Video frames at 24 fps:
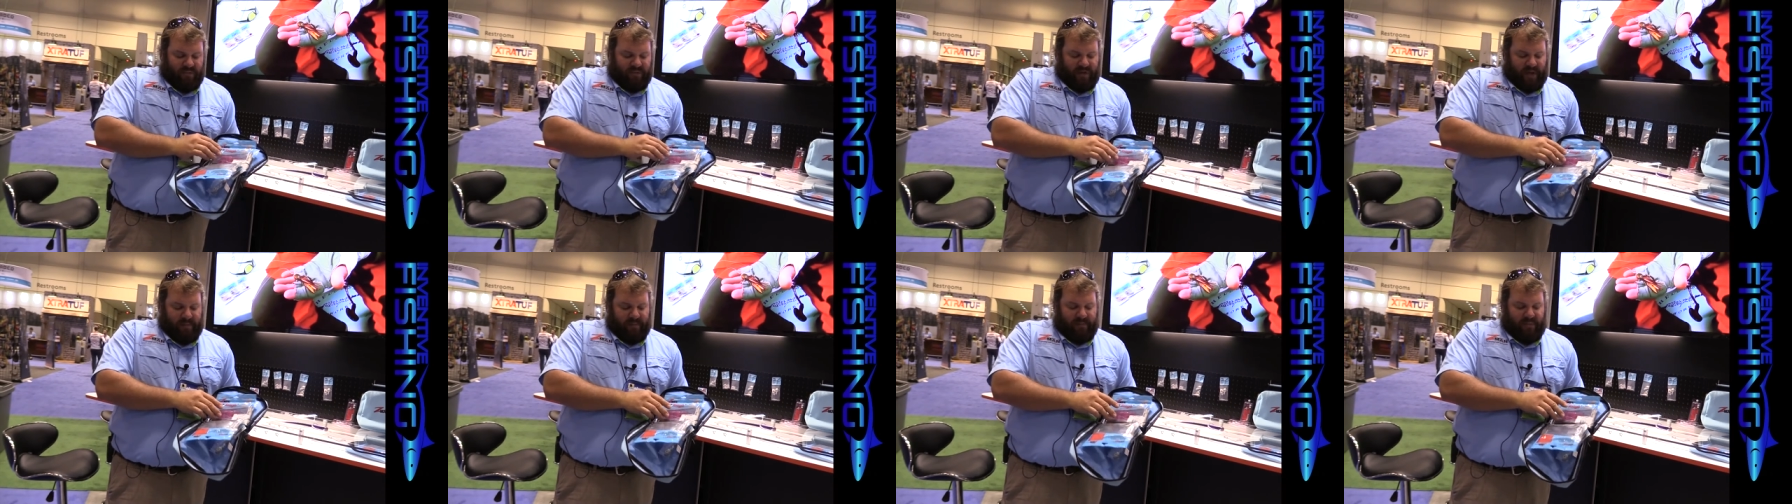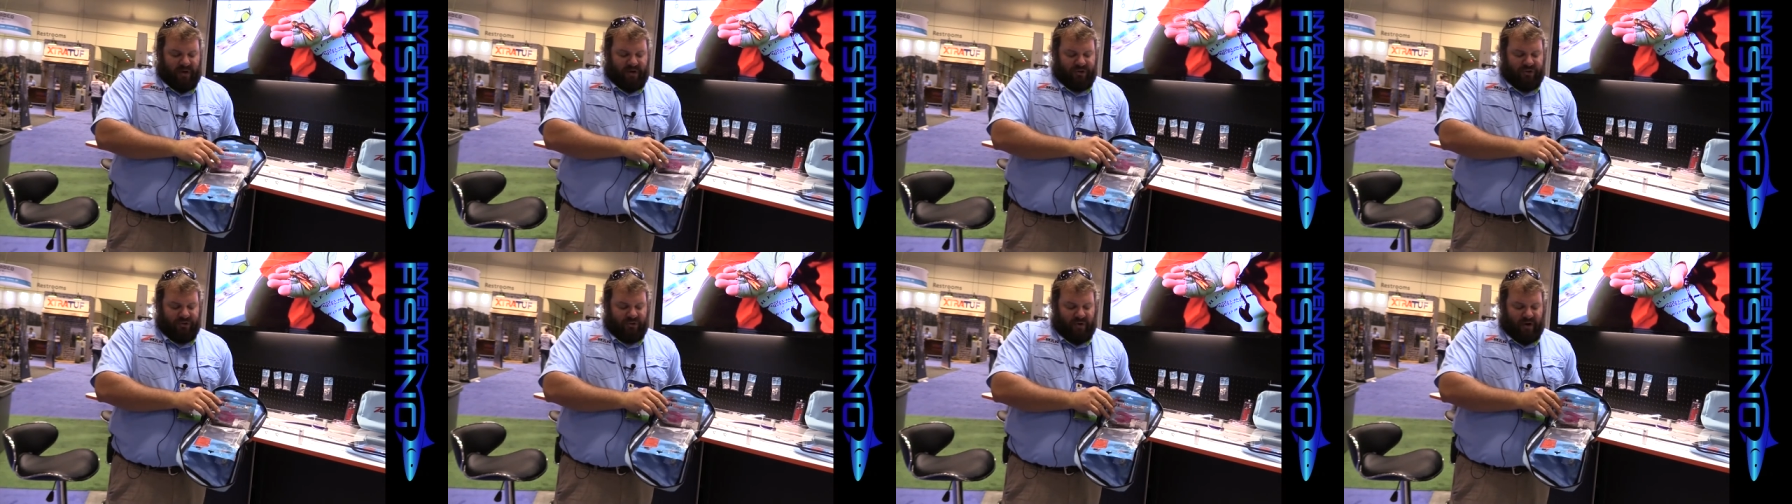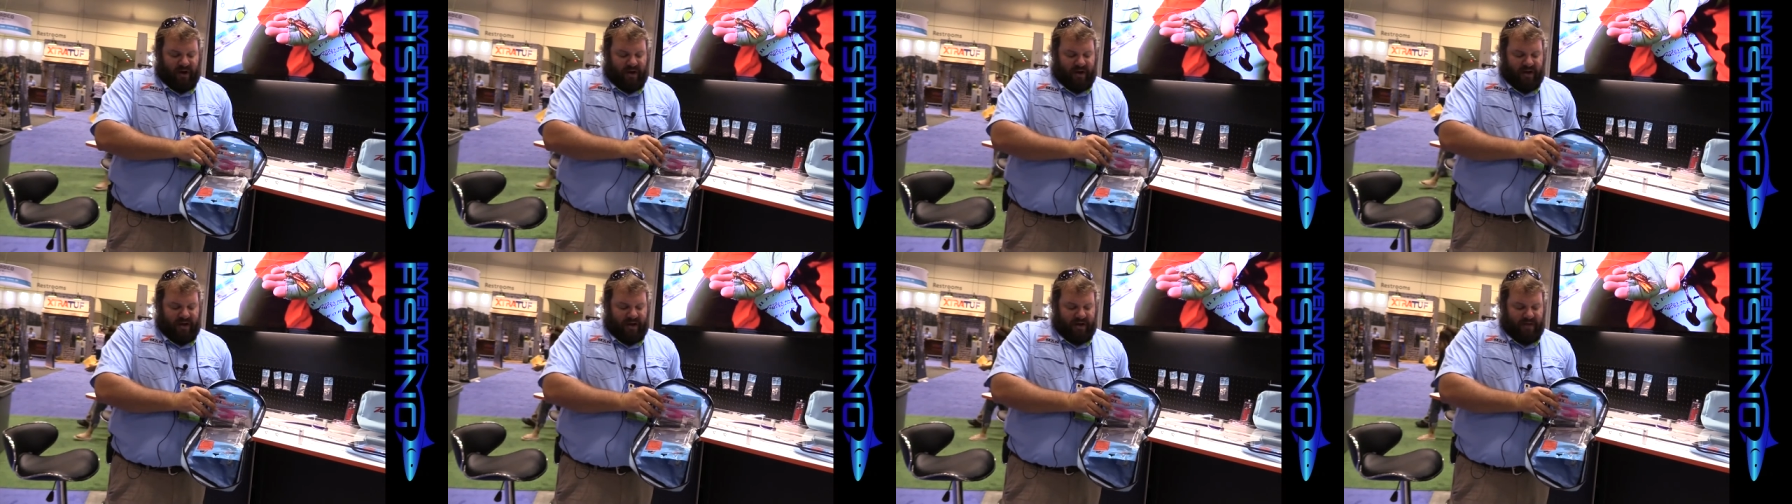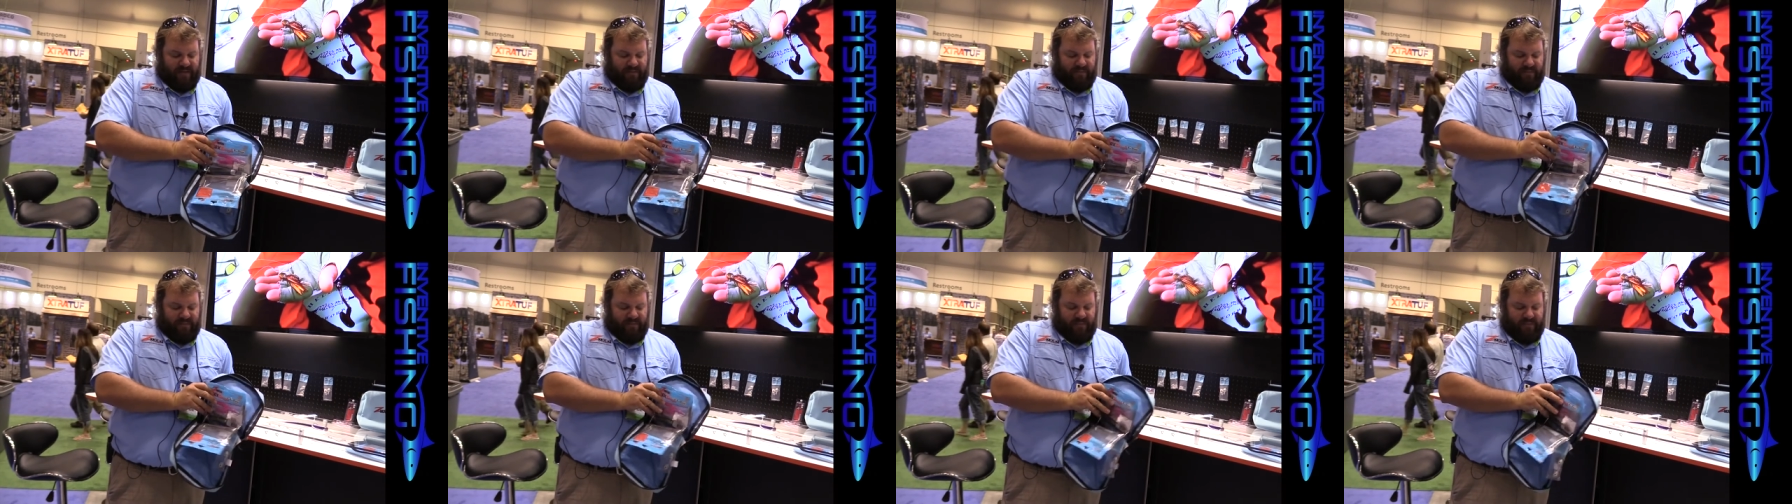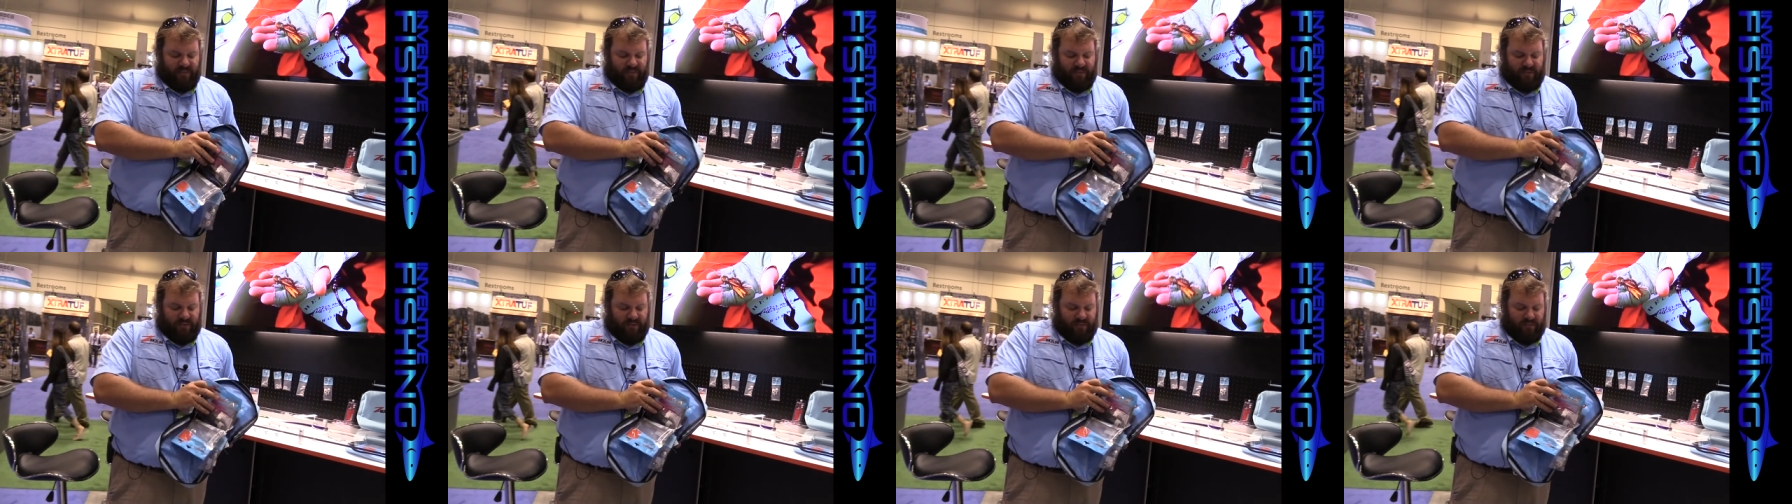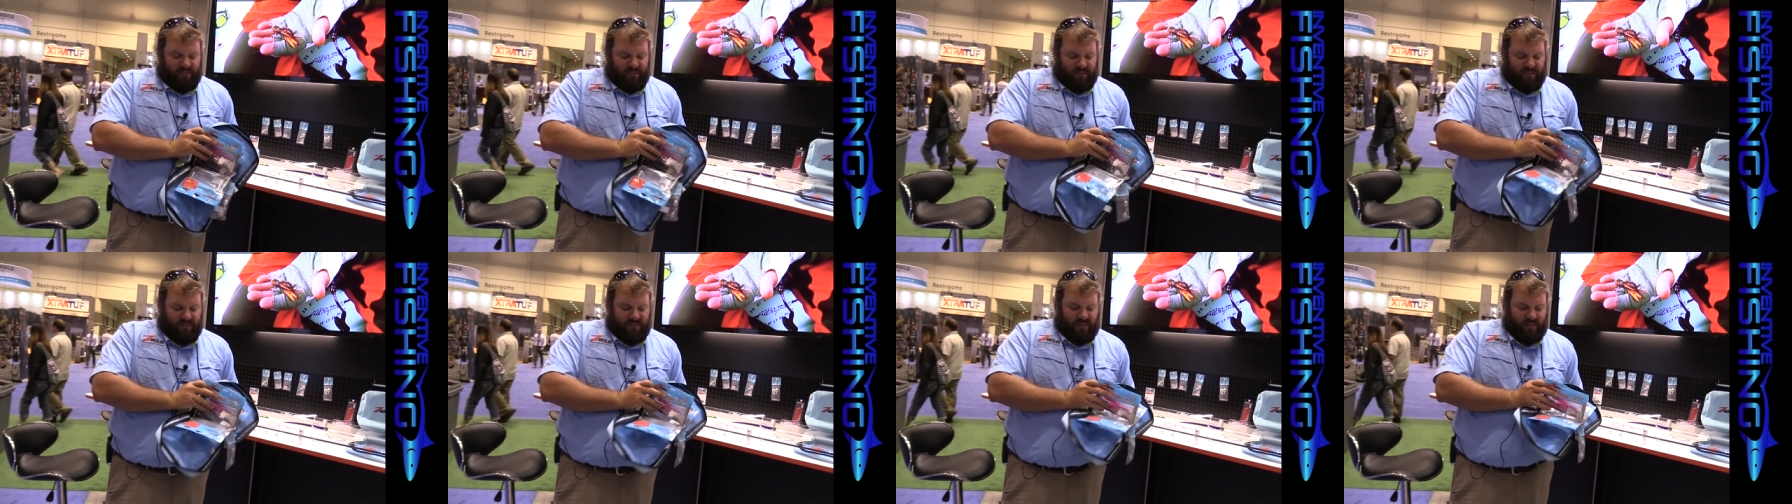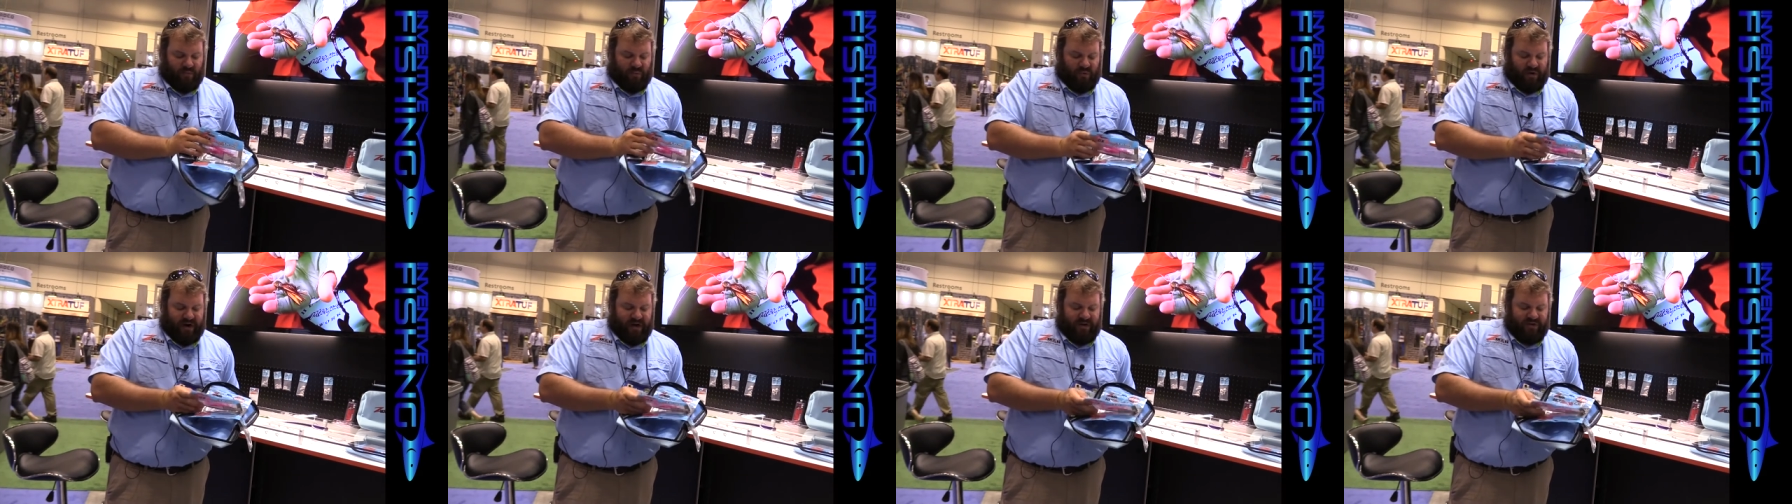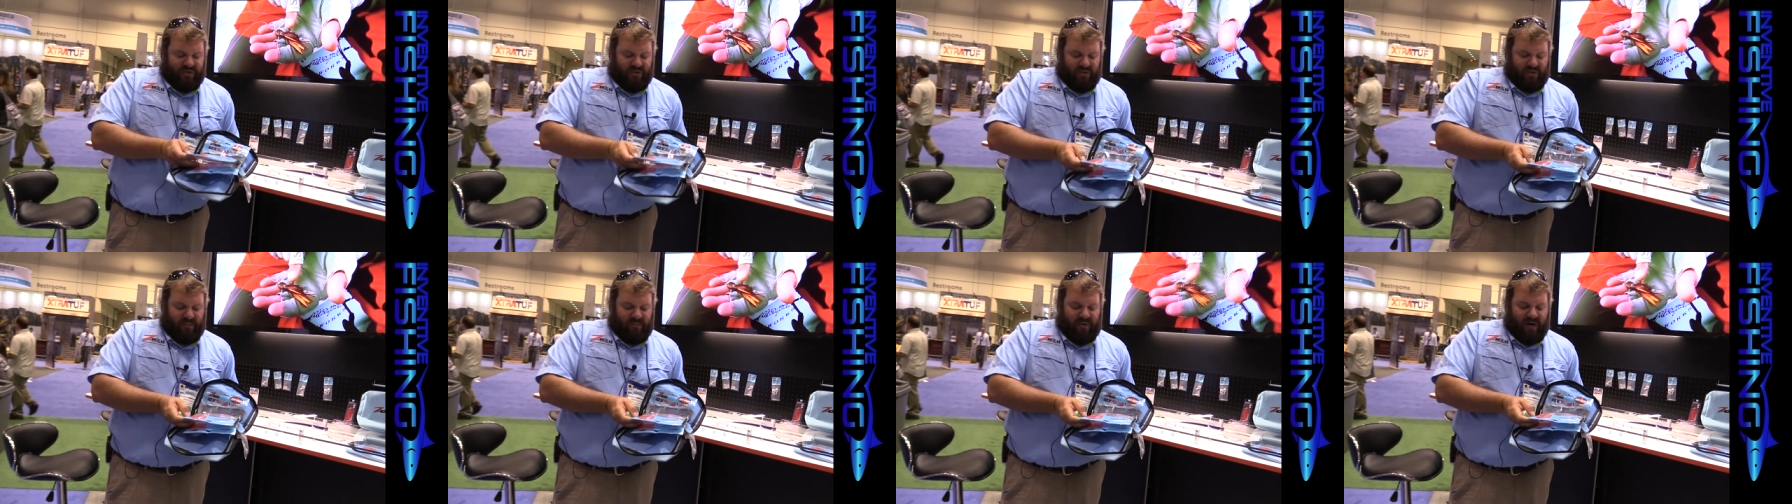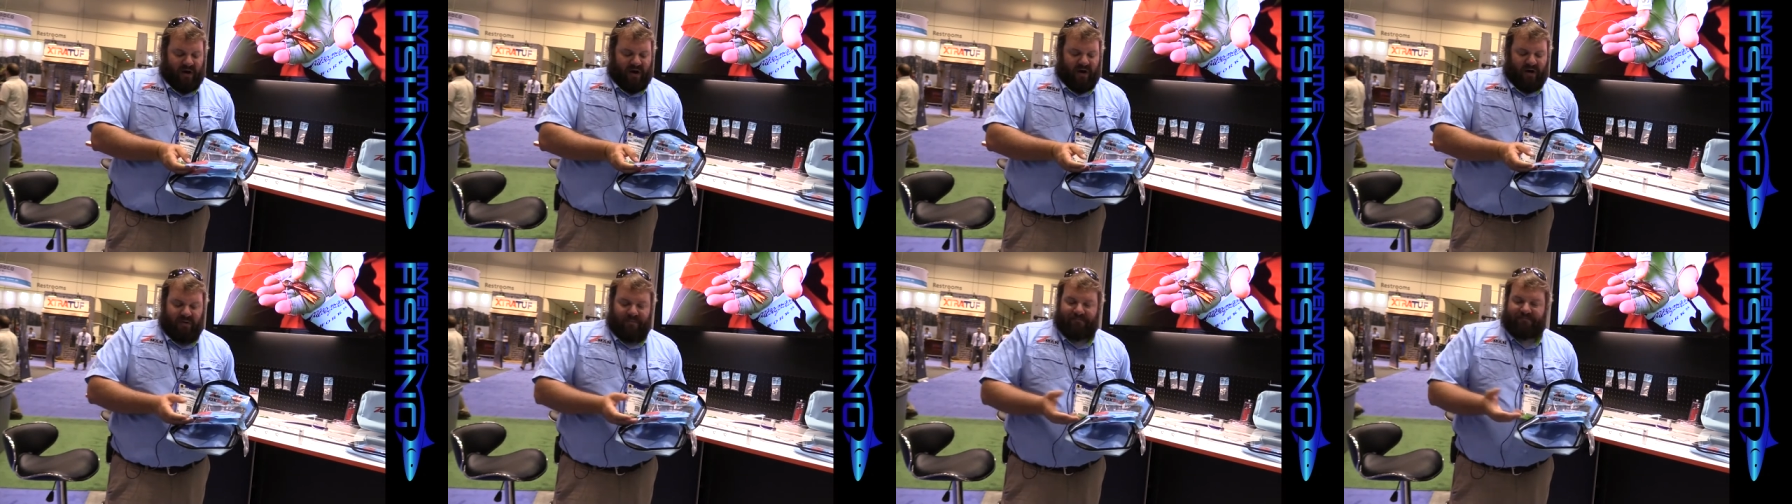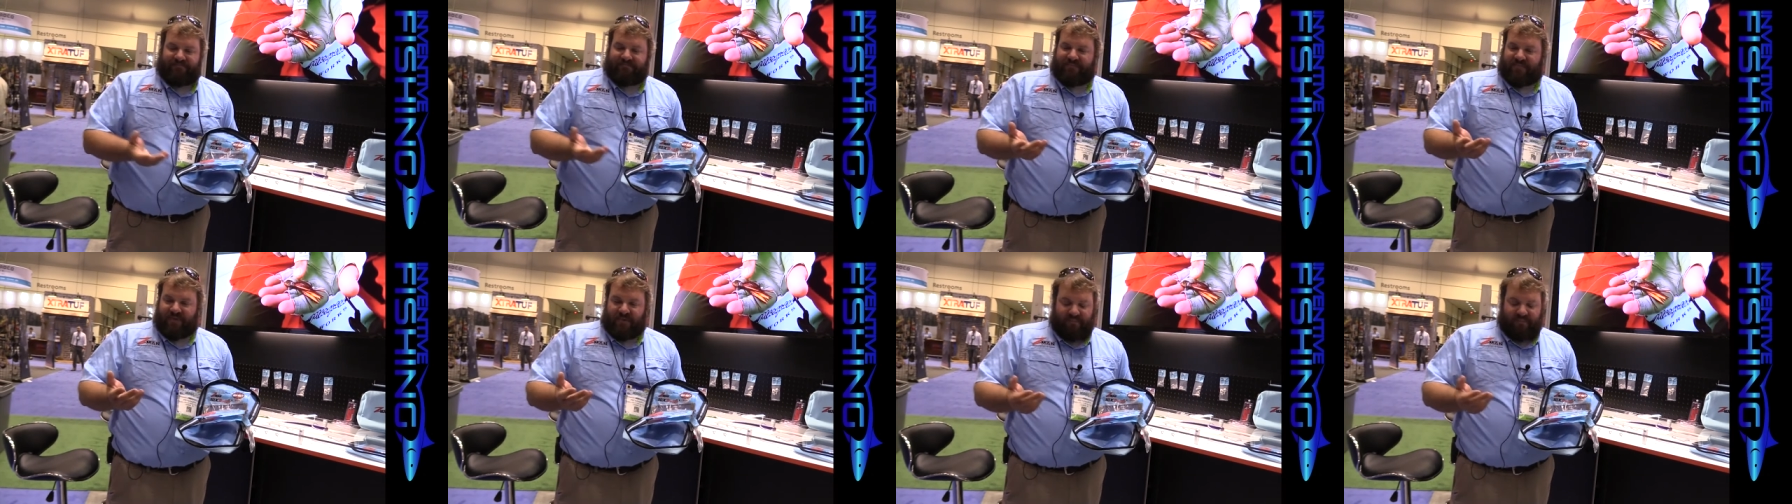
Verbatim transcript: They punch right in. The rings on the bottom,